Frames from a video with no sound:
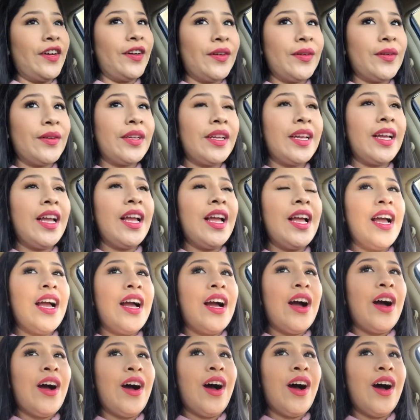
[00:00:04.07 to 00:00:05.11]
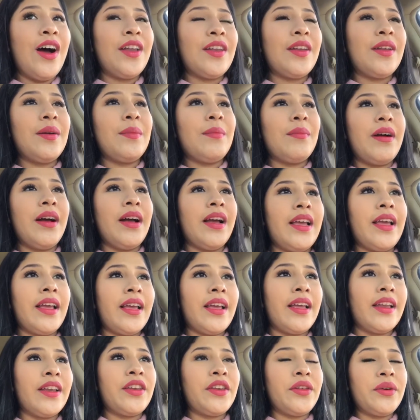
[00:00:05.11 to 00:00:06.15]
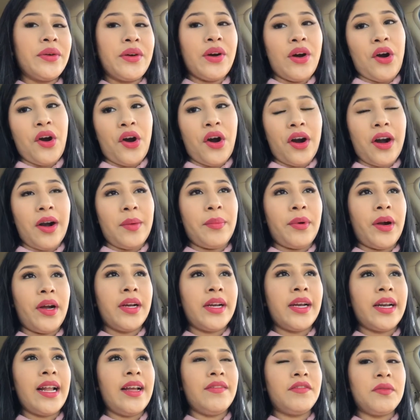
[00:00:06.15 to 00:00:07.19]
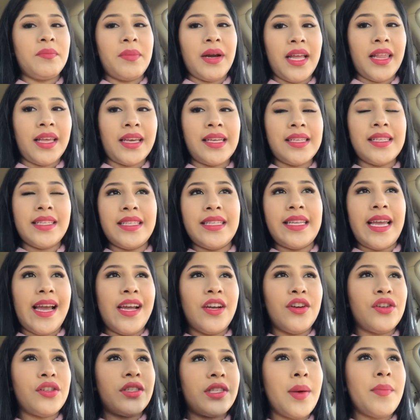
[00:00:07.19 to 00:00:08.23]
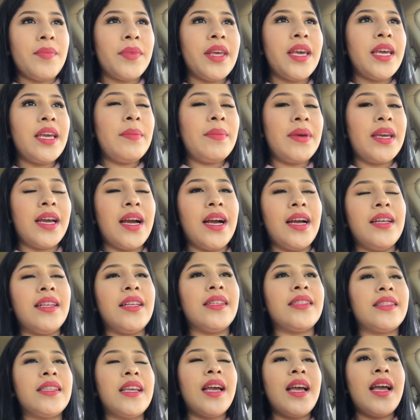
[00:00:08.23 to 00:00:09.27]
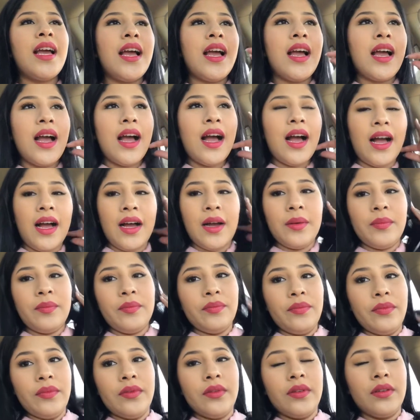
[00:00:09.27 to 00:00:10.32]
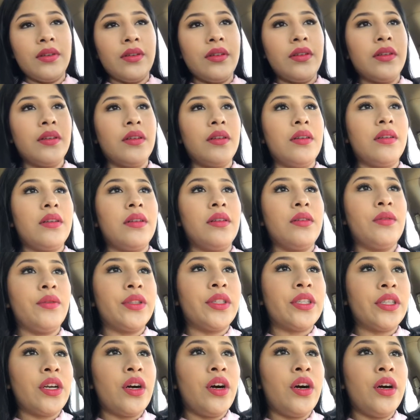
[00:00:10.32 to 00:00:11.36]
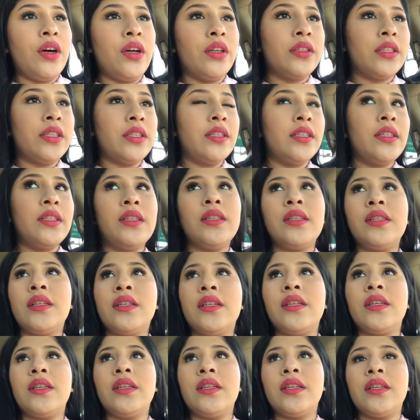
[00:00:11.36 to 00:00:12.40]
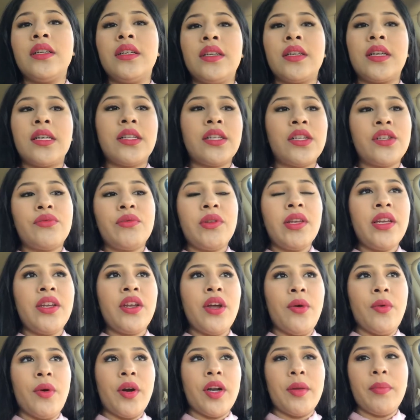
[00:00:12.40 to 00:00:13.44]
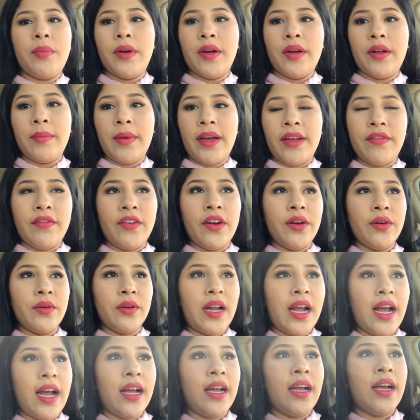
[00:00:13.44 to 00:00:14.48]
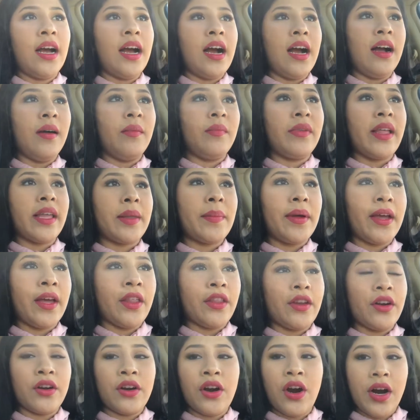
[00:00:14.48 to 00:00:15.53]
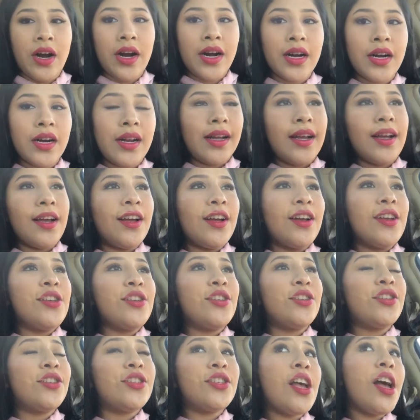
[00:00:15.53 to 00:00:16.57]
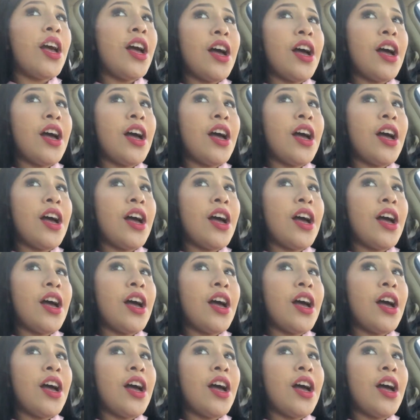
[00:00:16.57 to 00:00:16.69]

phone on my new car. I'm probably gonna have to buy like a stand or something because, um, what's it called? Because there's really nowhere to put my phone at, um, like my other car. So